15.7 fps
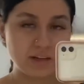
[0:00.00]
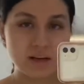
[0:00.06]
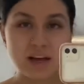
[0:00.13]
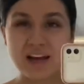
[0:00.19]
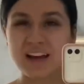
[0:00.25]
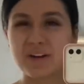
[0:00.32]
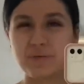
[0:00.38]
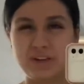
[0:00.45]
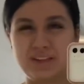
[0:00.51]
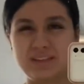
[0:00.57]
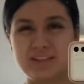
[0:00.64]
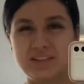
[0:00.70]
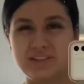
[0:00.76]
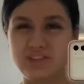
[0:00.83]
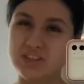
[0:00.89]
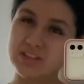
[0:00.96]

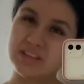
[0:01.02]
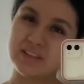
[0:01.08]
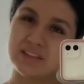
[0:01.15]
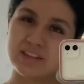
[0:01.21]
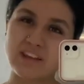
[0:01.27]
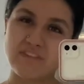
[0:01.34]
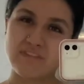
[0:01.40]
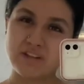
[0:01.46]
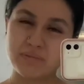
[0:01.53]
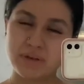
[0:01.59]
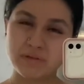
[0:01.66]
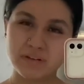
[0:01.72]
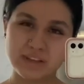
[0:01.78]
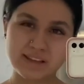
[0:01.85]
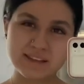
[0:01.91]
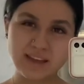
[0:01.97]
high-waisted jeans that fit me
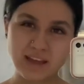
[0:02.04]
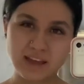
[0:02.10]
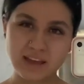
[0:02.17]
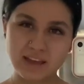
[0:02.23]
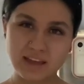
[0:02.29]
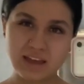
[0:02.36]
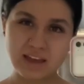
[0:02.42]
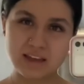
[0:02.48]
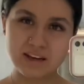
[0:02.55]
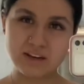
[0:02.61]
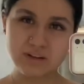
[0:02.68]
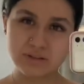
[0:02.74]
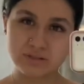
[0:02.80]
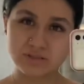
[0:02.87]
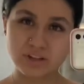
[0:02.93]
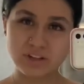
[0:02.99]
really tight and
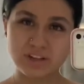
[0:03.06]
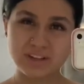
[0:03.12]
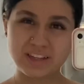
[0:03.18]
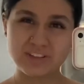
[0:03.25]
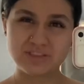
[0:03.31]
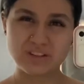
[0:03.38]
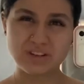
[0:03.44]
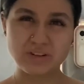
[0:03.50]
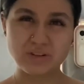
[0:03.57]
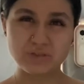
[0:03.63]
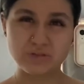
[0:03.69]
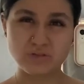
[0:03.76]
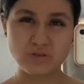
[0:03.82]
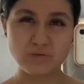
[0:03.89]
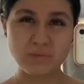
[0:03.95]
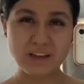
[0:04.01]
no circulation goes
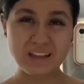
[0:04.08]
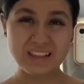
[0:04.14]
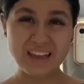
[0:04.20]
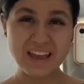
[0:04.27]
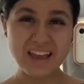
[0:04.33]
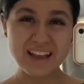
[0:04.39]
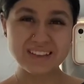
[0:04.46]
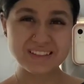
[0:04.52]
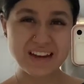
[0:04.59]
through my legs,